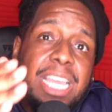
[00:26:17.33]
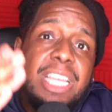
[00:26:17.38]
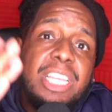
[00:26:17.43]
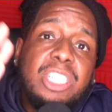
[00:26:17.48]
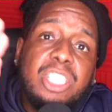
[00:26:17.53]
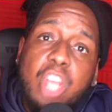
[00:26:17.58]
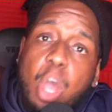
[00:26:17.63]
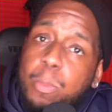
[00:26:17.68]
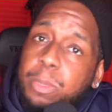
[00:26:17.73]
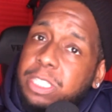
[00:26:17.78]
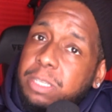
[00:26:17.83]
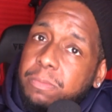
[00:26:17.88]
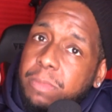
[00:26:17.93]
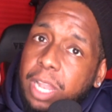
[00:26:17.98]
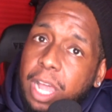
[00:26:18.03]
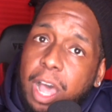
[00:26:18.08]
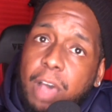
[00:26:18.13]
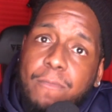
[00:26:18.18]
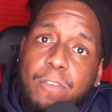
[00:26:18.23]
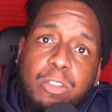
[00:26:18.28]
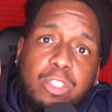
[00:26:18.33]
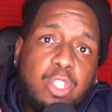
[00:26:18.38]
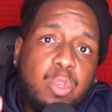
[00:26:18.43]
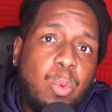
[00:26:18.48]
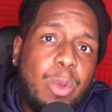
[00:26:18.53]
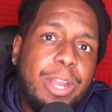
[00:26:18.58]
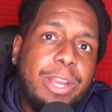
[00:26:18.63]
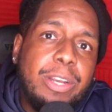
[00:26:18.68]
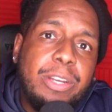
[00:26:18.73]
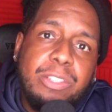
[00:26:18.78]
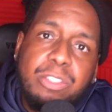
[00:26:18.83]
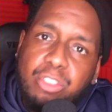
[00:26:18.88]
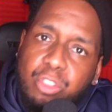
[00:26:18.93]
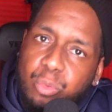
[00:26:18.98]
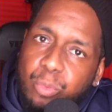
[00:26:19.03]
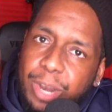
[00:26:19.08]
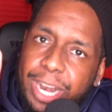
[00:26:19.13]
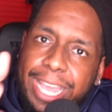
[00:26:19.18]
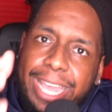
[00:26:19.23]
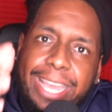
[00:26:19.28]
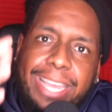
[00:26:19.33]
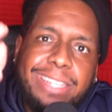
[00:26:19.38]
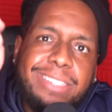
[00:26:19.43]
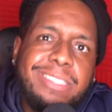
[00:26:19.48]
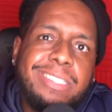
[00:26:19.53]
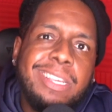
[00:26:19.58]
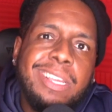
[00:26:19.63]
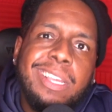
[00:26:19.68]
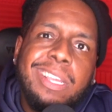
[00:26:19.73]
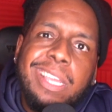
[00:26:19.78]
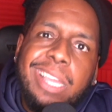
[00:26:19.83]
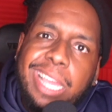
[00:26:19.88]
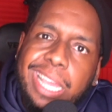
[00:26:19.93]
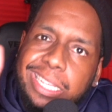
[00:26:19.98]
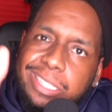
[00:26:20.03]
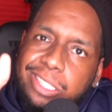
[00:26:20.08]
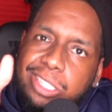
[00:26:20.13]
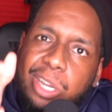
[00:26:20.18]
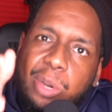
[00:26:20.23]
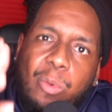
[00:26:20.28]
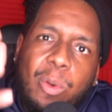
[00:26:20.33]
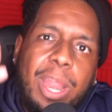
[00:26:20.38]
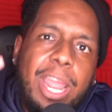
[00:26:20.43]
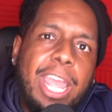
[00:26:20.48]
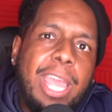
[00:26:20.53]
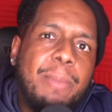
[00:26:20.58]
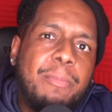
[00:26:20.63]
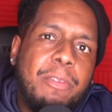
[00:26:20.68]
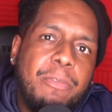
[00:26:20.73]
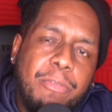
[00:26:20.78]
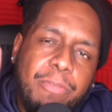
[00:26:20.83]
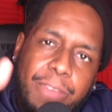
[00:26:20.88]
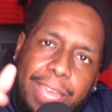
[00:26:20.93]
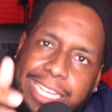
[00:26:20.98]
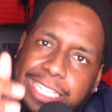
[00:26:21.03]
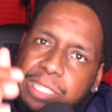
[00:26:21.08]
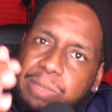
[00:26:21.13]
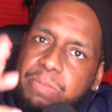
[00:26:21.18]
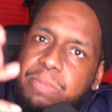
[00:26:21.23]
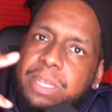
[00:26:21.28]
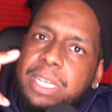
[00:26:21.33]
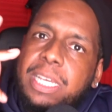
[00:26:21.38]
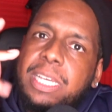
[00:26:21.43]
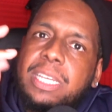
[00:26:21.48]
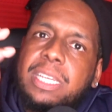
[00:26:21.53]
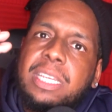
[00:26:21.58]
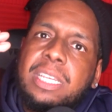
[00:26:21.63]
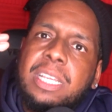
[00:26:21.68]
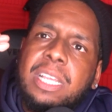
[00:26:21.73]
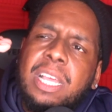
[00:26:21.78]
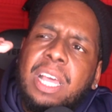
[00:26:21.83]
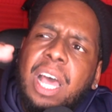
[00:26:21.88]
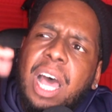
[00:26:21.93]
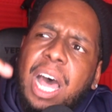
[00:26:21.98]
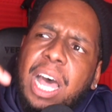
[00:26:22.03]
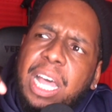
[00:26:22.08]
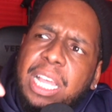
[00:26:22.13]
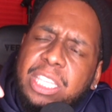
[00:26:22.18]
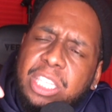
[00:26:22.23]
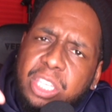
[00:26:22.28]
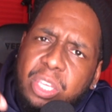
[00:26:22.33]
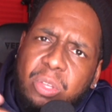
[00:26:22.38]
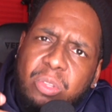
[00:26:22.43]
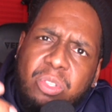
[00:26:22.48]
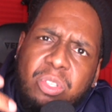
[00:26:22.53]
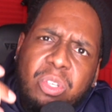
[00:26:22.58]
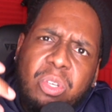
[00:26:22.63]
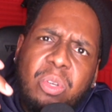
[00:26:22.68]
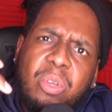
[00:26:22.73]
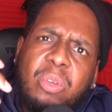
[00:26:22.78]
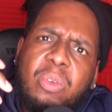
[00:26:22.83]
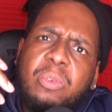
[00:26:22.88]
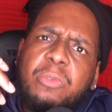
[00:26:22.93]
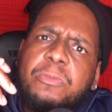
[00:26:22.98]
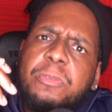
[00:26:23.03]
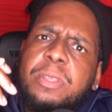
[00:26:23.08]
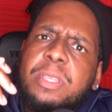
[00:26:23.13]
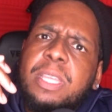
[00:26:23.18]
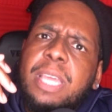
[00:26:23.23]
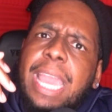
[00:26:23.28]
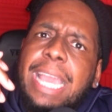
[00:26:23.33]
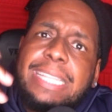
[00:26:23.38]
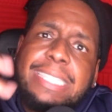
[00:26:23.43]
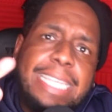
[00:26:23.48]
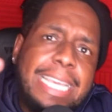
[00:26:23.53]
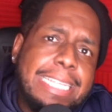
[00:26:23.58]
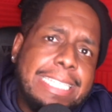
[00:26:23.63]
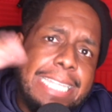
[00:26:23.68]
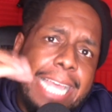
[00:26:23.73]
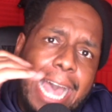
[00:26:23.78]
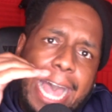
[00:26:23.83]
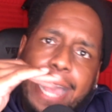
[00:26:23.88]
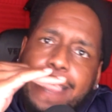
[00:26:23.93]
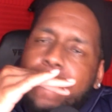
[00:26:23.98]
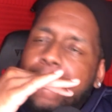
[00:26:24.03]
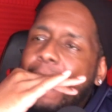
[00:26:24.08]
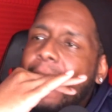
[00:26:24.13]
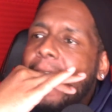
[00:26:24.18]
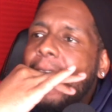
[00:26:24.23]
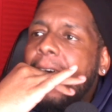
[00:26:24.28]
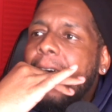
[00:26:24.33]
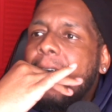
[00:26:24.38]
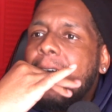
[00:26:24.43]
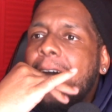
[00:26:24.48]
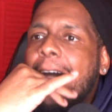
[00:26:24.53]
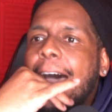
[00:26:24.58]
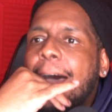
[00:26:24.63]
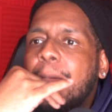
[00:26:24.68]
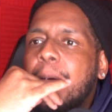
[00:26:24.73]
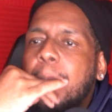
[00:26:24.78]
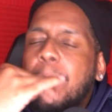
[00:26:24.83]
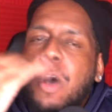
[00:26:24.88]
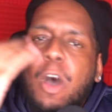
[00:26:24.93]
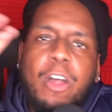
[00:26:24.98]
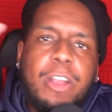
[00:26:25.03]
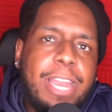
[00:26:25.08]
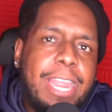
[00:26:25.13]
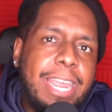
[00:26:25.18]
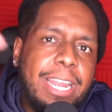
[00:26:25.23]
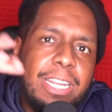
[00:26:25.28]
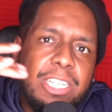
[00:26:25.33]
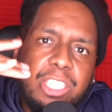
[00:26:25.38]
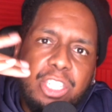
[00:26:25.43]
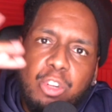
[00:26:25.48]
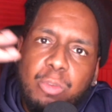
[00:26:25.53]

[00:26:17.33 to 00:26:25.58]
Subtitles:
Show me some love on Twitter, Threads, Instagram, Facebook, YouTube, and TikTok. I'm on there.